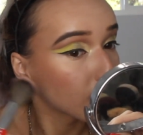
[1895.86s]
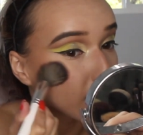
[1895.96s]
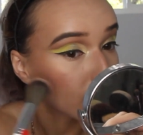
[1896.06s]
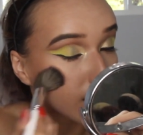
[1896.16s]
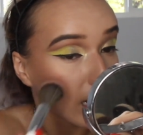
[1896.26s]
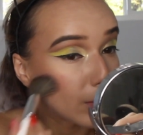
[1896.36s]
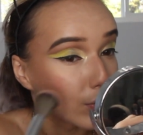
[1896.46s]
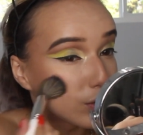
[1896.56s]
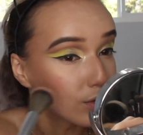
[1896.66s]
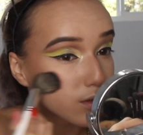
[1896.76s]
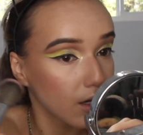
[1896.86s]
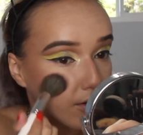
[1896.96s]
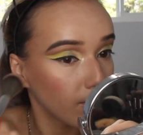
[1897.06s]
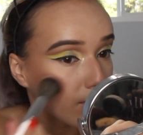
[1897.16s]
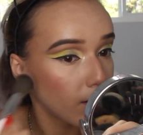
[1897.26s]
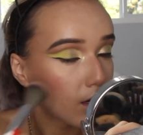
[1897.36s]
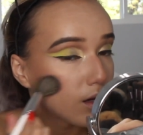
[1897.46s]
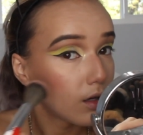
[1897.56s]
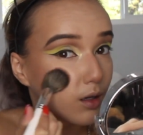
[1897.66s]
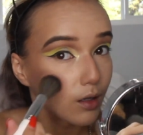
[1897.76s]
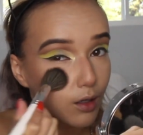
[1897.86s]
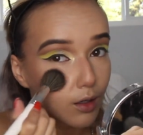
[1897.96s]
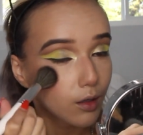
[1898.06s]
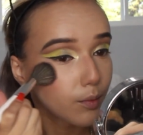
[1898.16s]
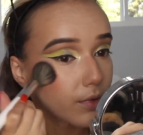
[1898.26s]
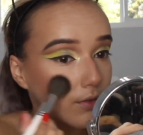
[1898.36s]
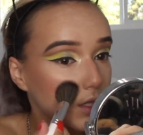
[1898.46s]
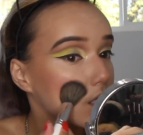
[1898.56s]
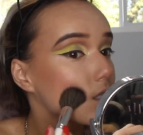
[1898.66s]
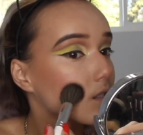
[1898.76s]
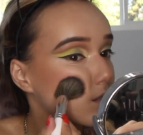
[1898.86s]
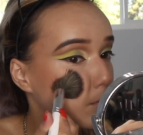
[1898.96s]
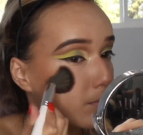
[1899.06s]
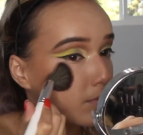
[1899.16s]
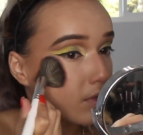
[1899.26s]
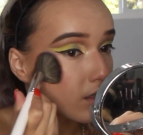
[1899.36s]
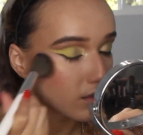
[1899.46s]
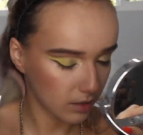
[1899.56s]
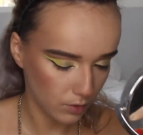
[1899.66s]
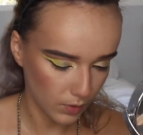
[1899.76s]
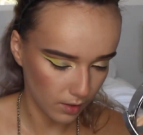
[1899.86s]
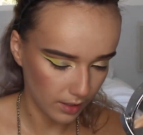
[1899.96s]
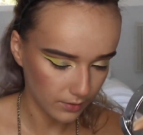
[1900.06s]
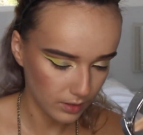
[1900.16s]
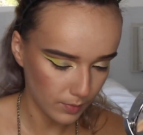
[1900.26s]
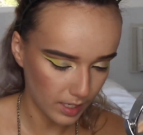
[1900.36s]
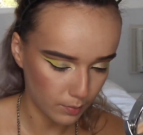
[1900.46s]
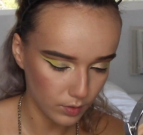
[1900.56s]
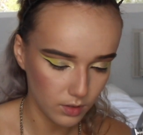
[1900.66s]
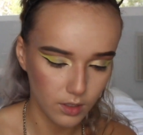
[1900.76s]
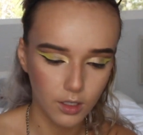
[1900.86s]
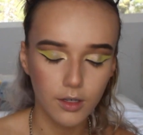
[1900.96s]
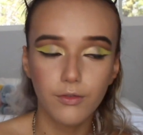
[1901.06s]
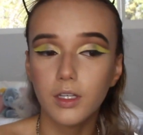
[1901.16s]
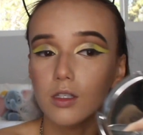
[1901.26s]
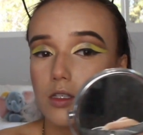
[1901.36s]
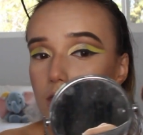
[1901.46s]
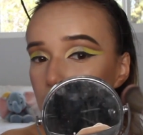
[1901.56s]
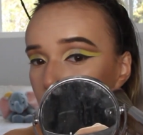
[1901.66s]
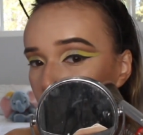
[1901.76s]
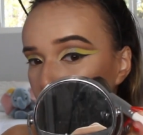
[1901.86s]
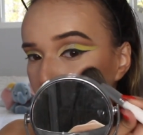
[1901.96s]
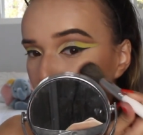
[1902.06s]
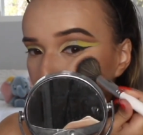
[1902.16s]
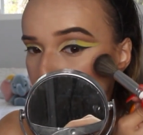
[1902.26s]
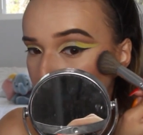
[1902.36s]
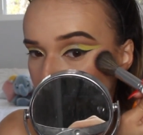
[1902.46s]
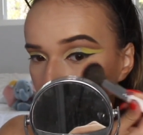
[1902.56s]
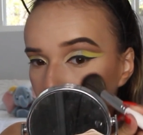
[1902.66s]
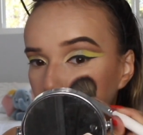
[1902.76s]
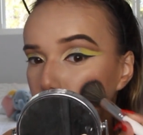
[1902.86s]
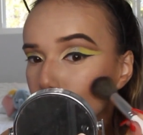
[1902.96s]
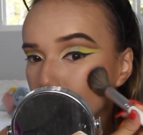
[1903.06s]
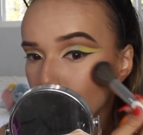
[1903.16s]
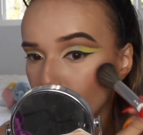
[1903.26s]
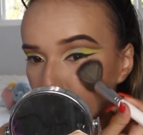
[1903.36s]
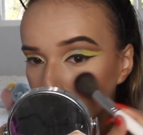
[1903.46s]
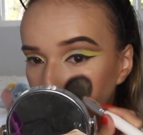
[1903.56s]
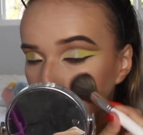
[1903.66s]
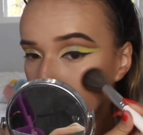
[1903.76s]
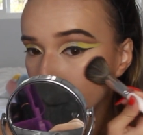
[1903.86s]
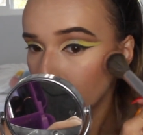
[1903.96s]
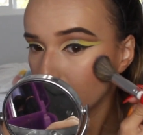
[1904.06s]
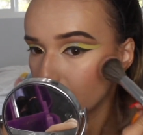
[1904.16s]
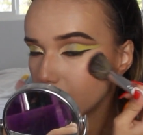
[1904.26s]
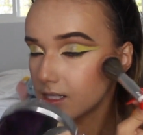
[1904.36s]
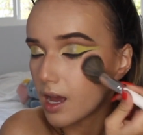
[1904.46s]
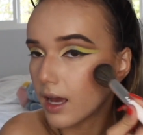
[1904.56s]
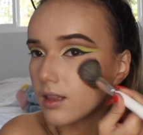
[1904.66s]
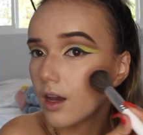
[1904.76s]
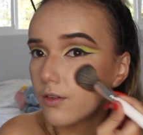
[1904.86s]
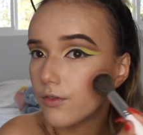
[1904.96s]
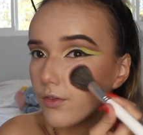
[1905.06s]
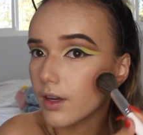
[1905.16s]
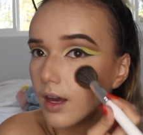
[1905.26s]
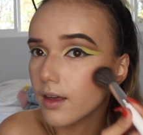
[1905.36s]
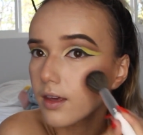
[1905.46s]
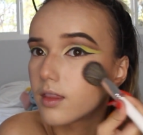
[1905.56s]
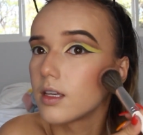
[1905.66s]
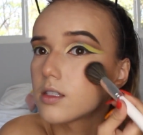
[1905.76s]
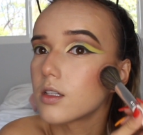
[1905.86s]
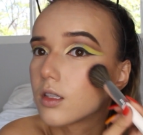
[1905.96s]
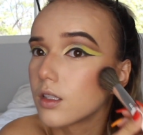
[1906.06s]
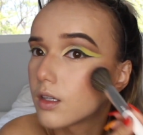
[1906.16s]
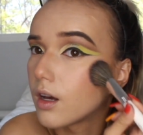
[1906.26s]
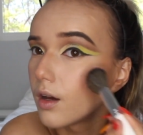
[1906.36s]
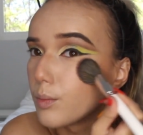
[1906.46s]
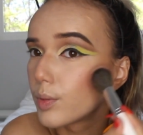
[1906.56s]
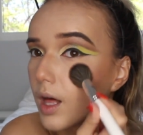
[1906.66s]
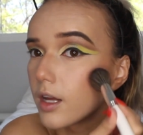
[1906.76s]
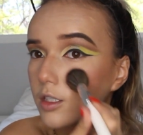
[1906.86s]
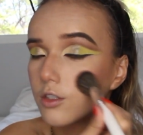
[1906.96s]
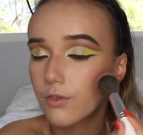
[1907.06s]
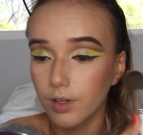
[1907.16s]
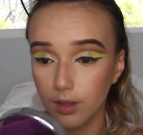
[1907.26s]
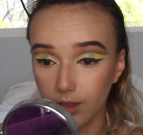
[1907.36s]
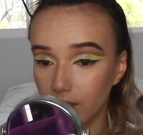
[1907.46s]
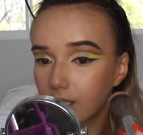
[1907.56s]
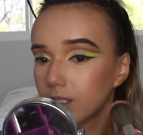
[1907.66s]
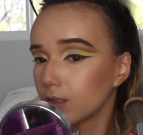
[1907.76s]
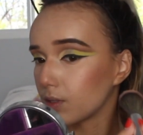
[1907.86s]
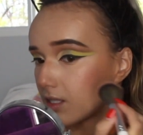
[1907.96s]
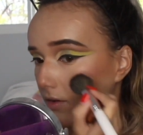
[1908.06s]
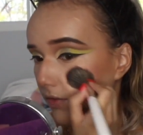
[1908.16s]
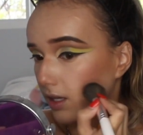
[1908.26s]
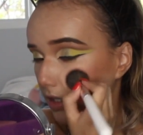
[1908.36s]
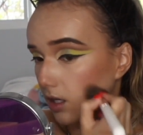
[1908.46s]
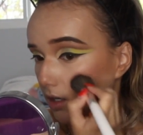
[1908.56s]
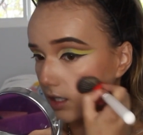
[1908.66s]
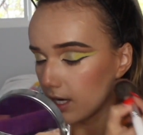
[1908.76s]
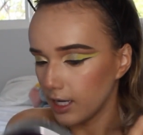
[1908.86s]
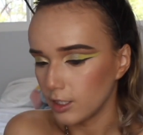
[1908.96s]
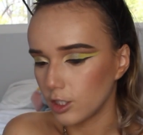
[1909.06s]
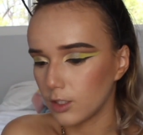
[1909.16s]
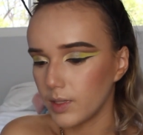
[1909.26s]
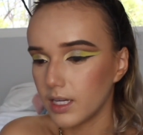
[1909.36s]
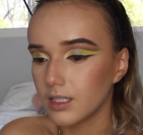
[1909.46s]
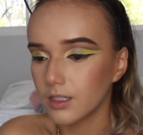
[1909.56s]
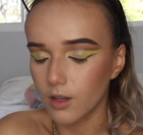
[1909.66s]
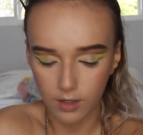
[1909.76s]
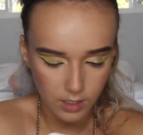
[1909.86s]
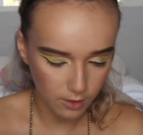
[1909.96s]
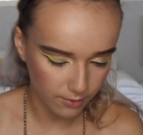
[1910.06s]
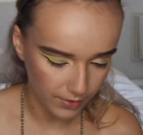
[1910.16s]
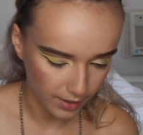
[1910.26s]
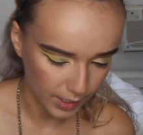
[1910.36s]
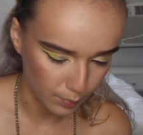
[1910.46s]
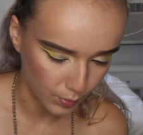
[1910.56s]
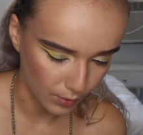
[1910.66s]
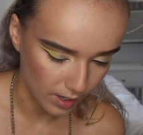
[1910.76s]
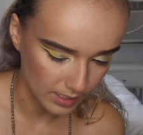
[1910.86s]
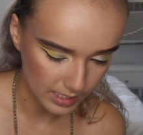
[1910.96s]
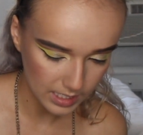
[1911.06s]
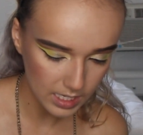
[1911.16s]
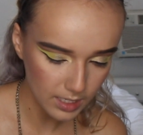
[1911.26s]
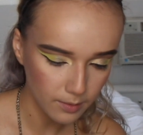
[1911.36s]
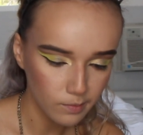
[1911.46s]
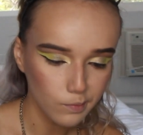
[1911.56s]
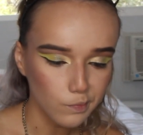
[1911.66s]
to like the apples of my face, because we all have some apples on our faces. And I'm just going to, I love this blush for this specific look, just because it's also very bronzy.